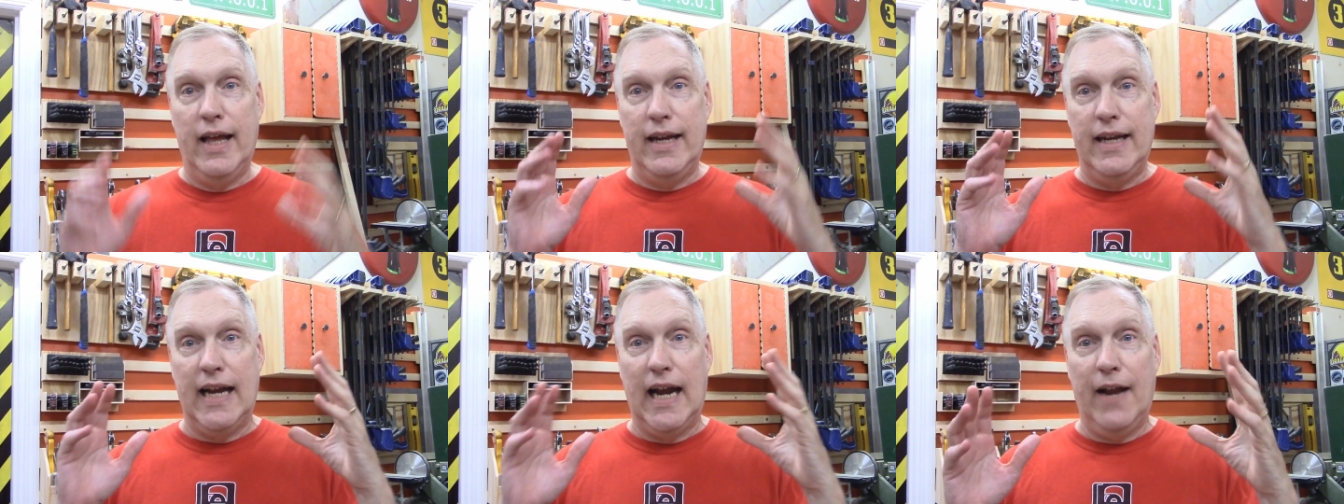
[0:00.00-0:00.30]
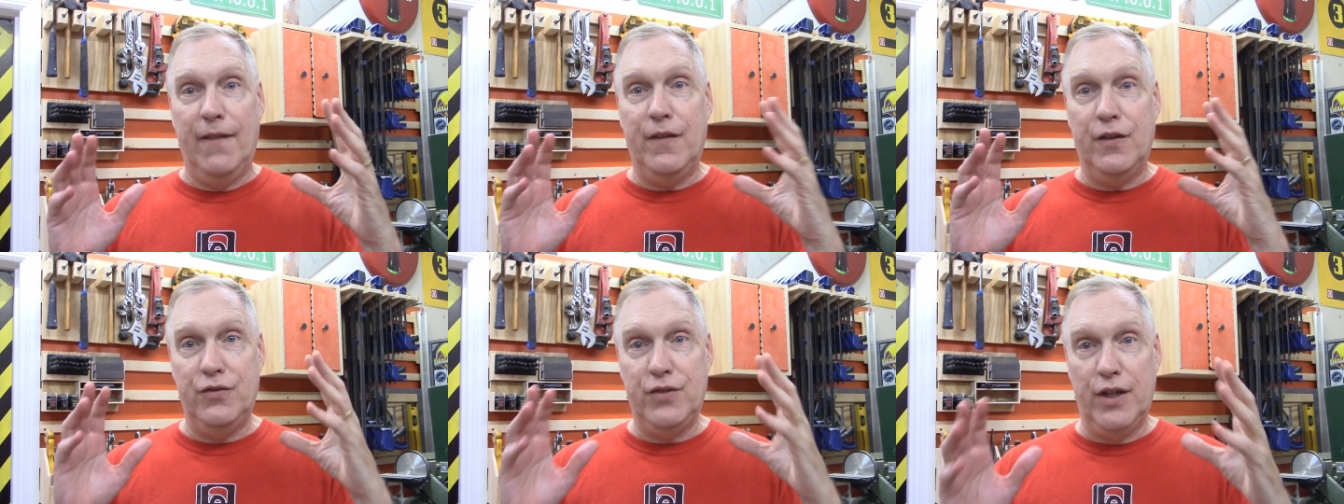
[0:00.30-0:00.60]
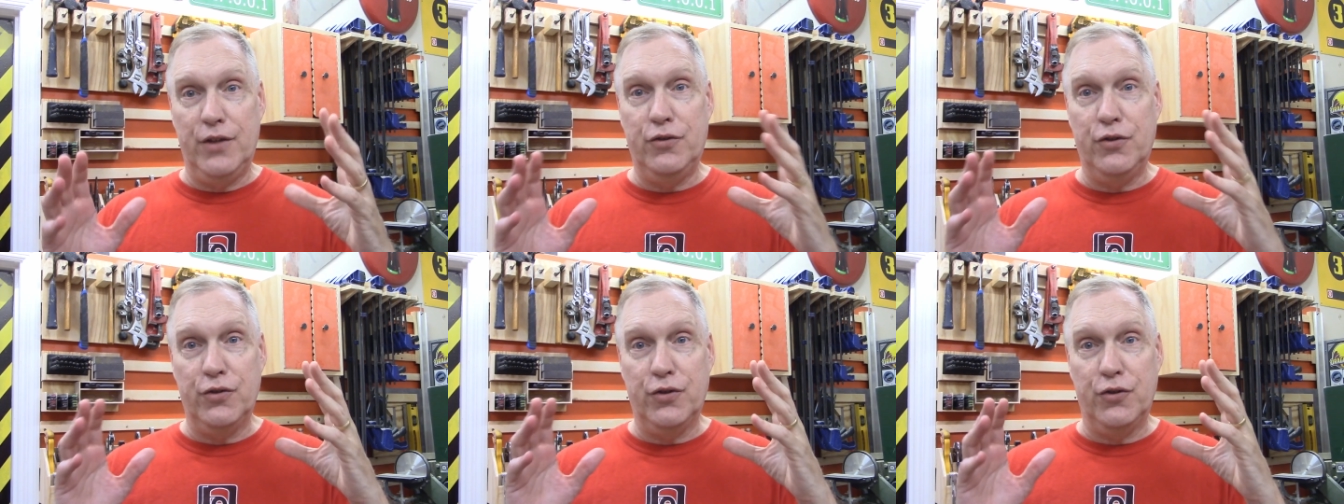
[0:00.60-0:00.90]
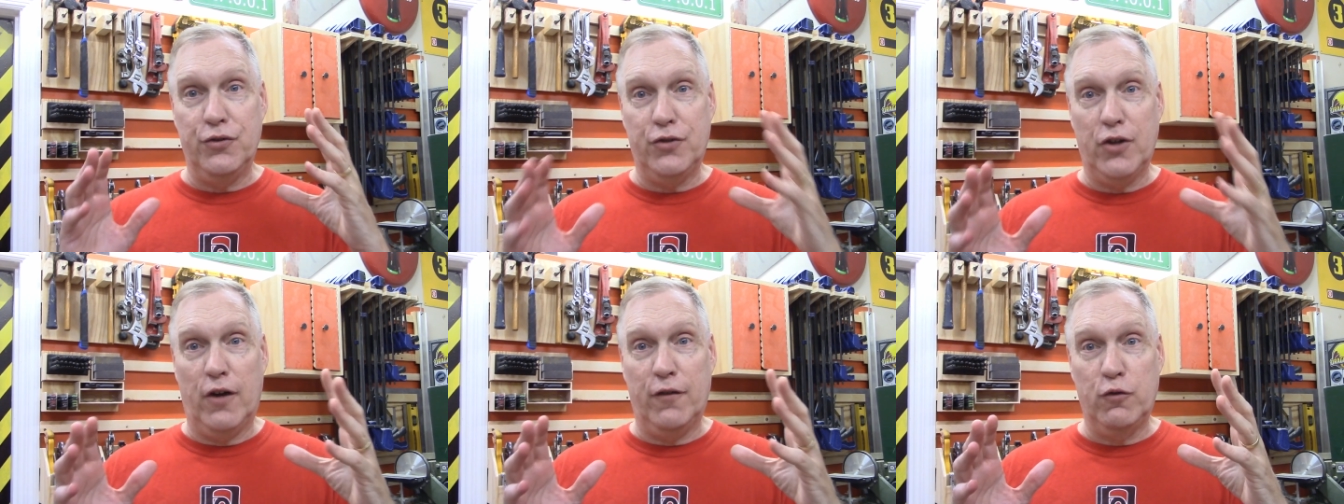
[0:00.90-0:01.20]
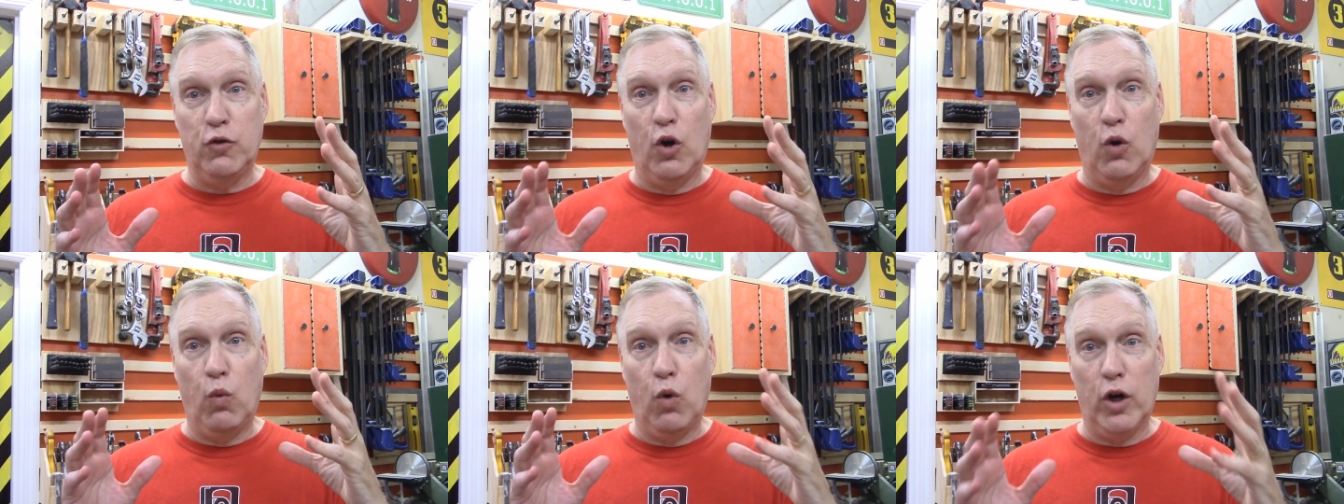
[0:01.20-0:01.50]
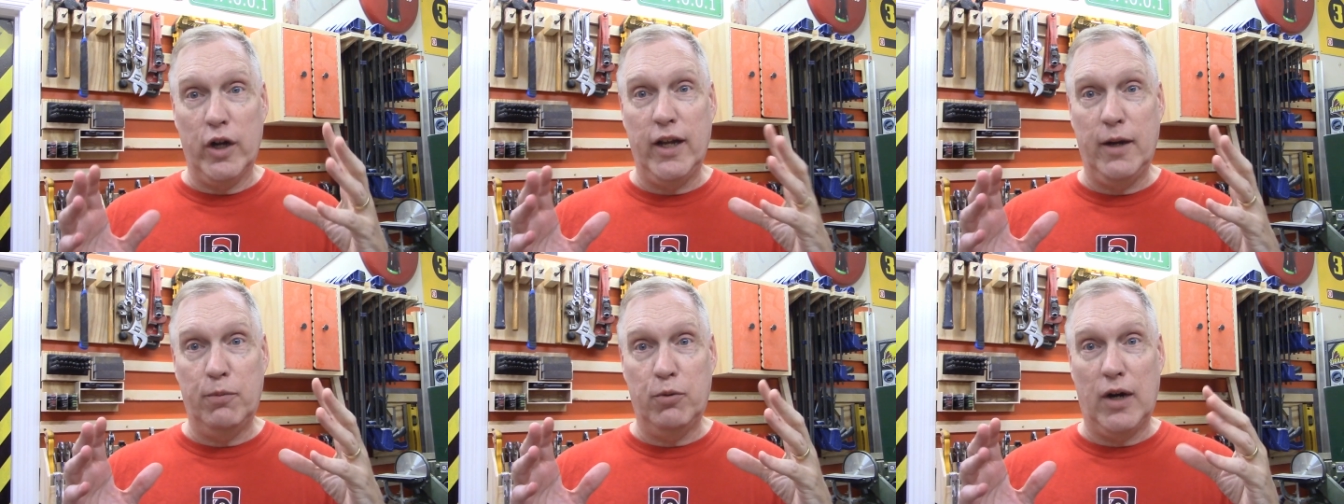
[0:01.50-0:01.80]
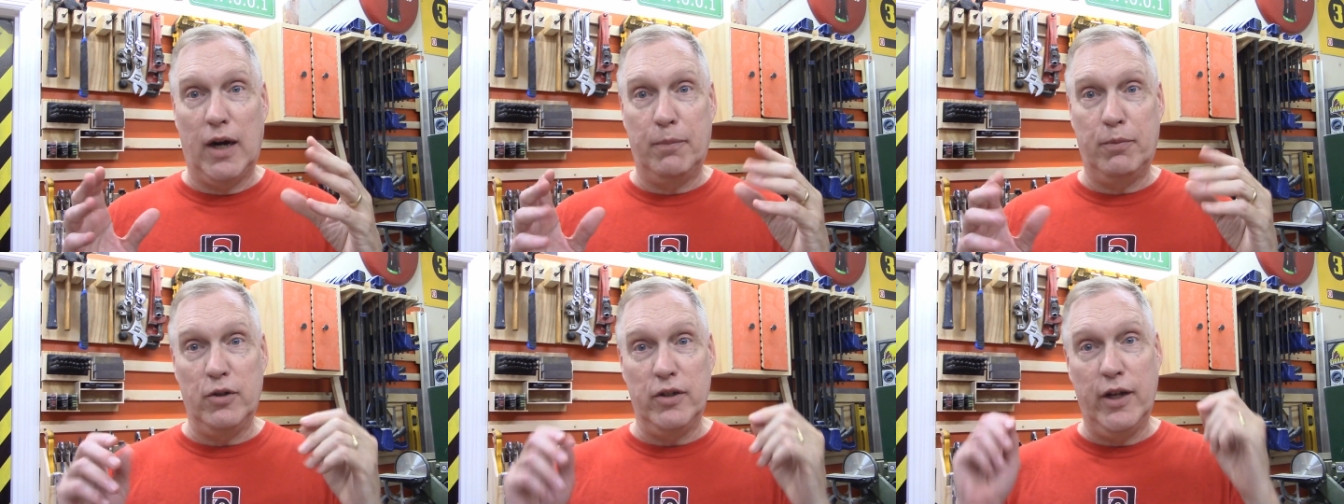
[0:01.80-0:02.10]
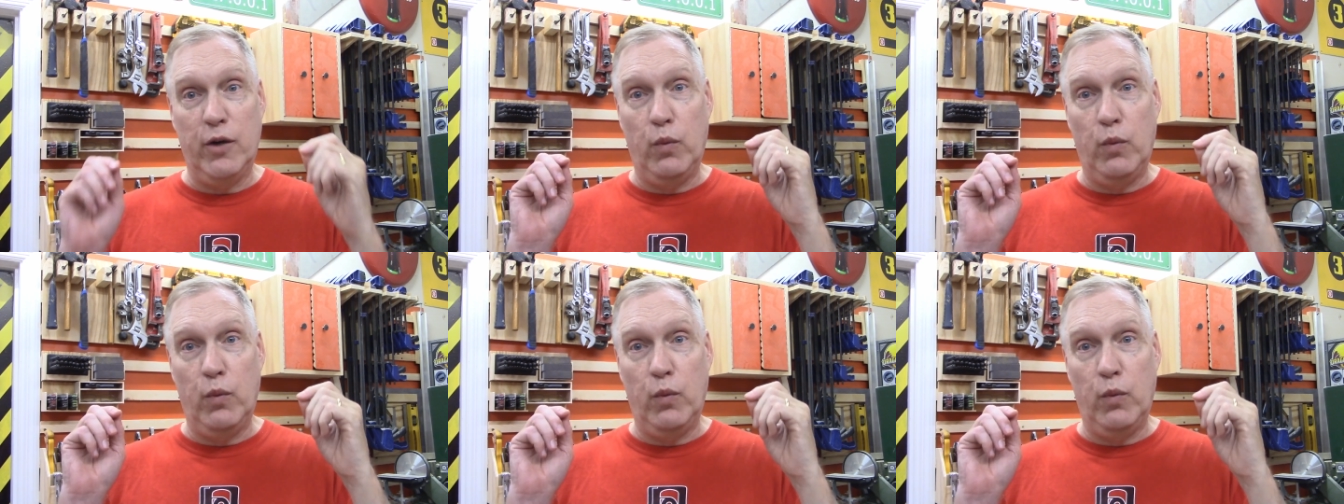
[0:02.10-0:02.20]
Now that the sensors and software are working properly,